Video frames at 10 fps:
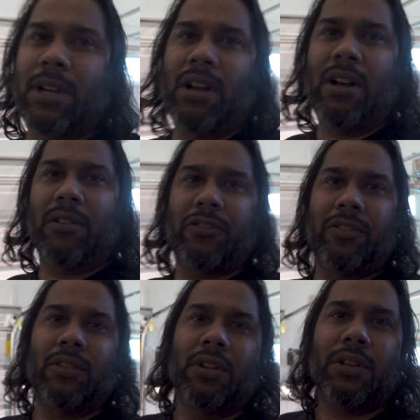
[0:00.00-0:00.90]

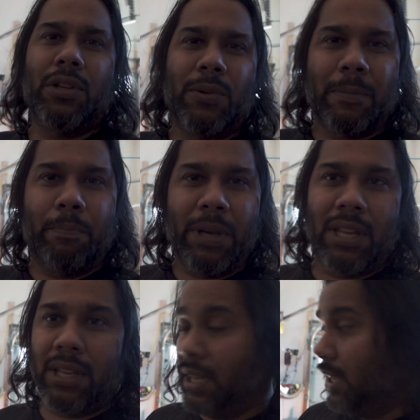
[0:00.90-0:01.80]
of
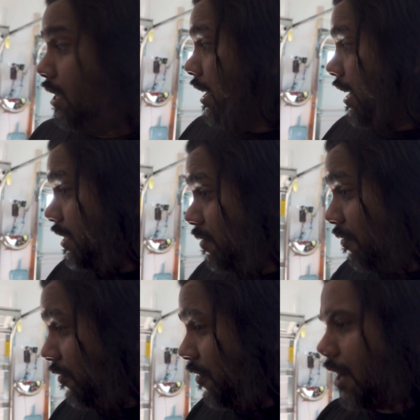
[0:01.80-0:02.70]
usability, it's
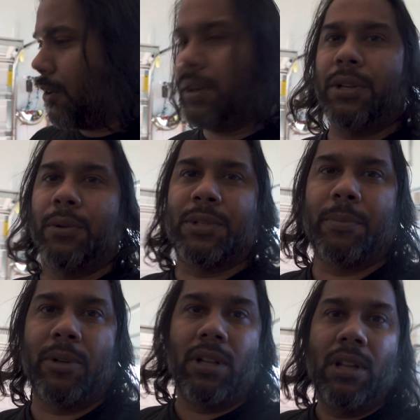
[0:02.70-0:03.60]
very
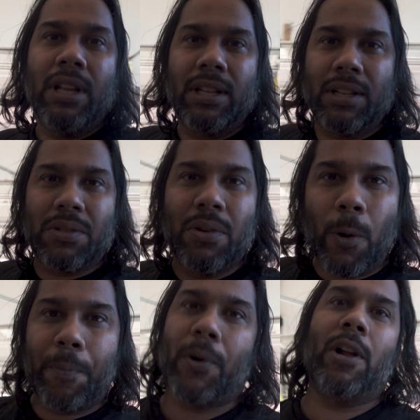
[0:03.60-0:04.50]
usable. There's
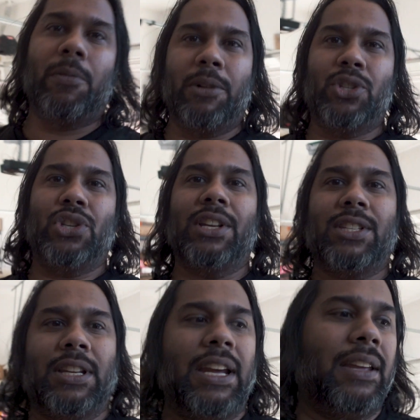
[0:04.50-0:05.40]
no problem
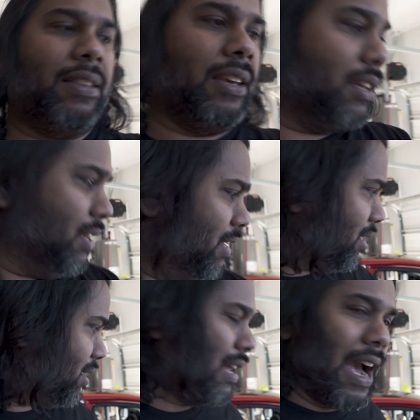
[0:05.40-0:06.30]
adjusting anything,
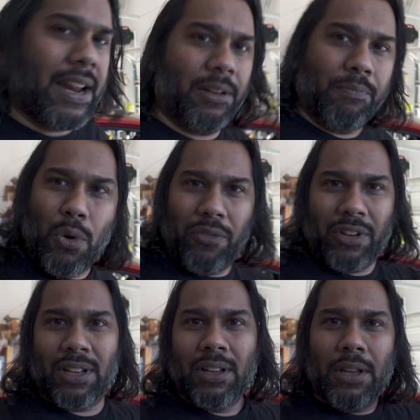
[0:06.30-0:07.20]
sliding,
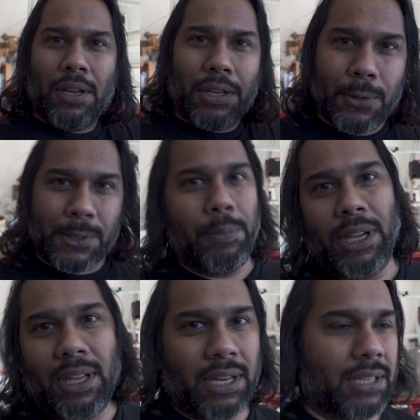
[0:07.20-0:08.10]
moving.
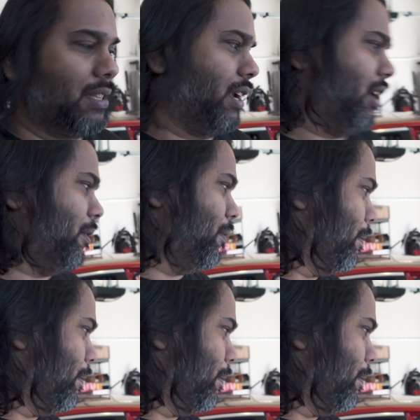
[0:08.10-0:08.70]
Usability is there.